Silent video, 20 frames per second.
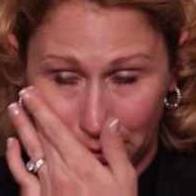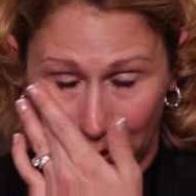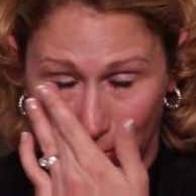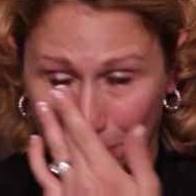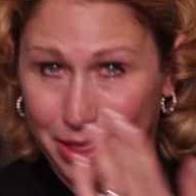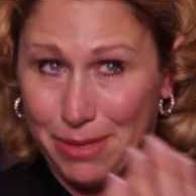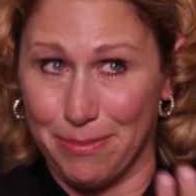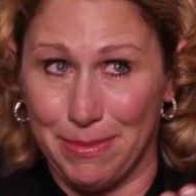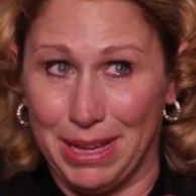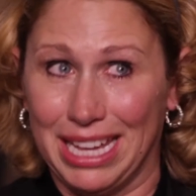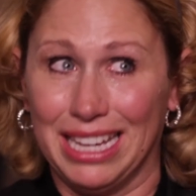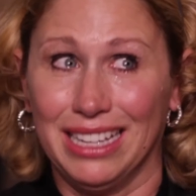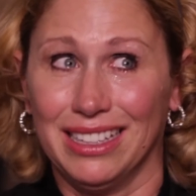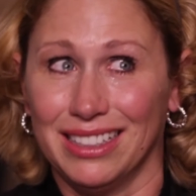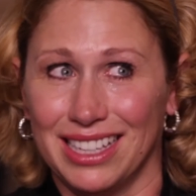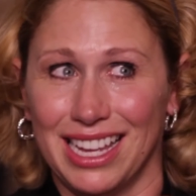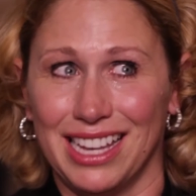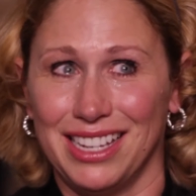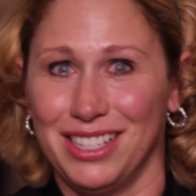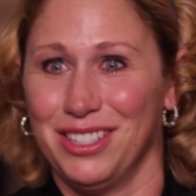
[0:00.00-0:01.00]
with me
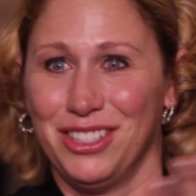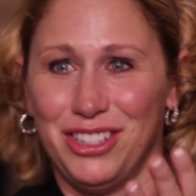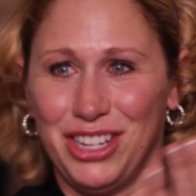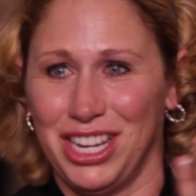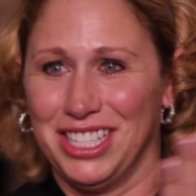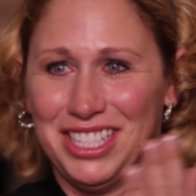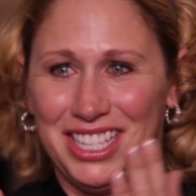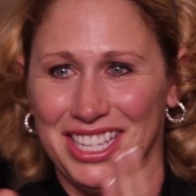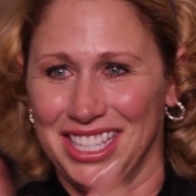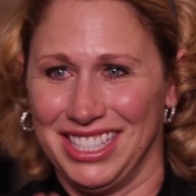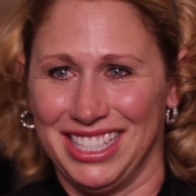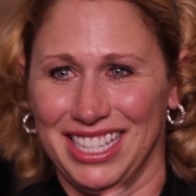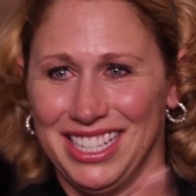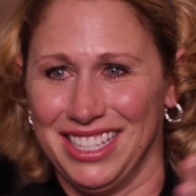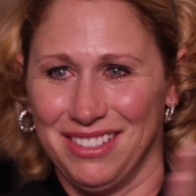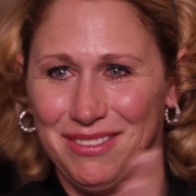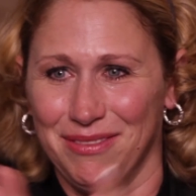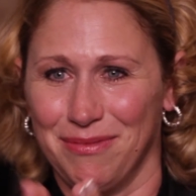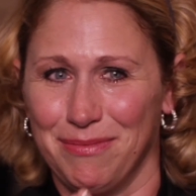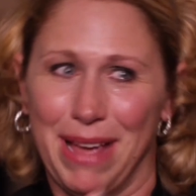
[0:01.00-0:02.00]
and Jesus
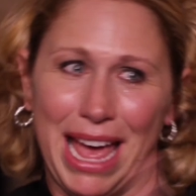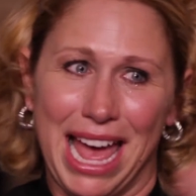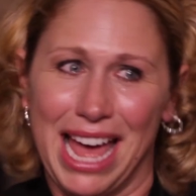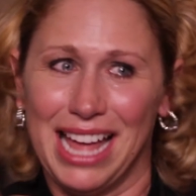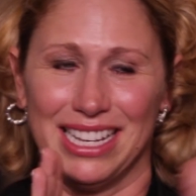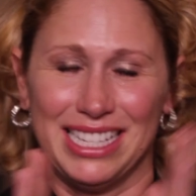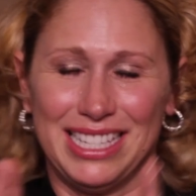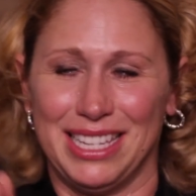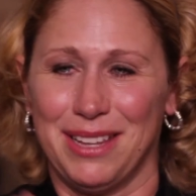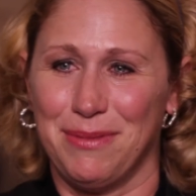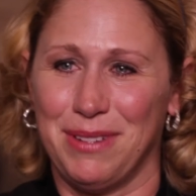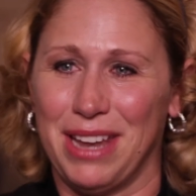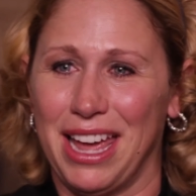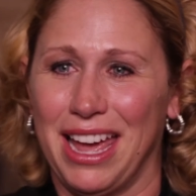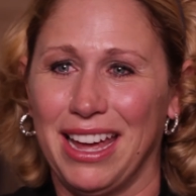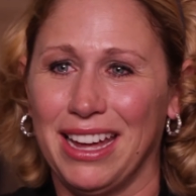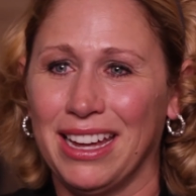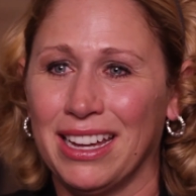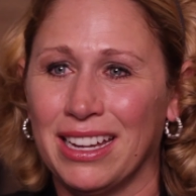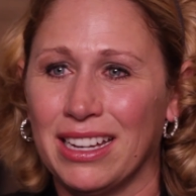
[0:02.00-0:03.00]
and Matt
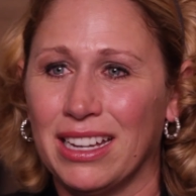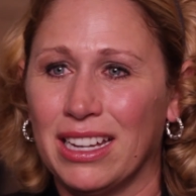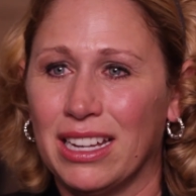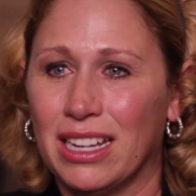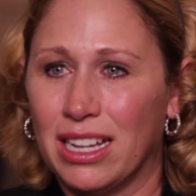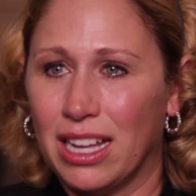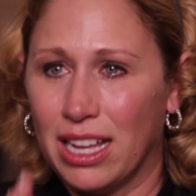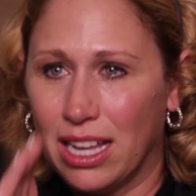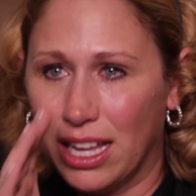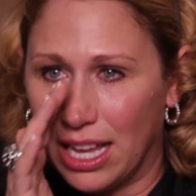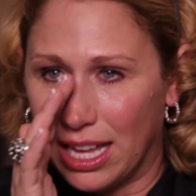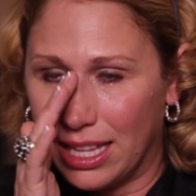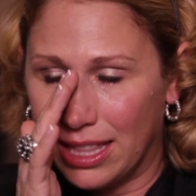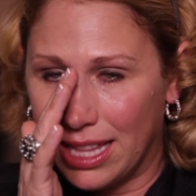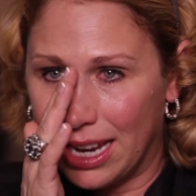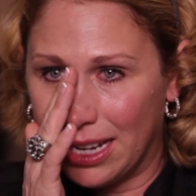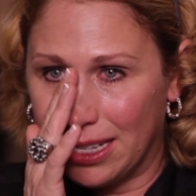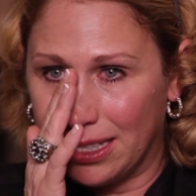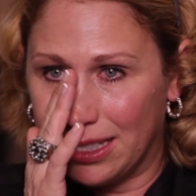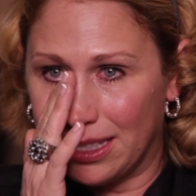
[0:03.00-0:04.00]
someday. And
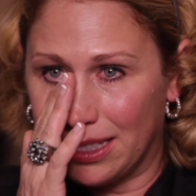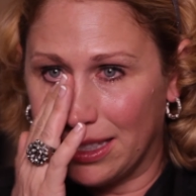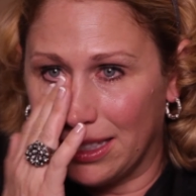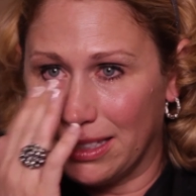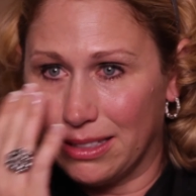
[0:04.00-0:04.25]
that is,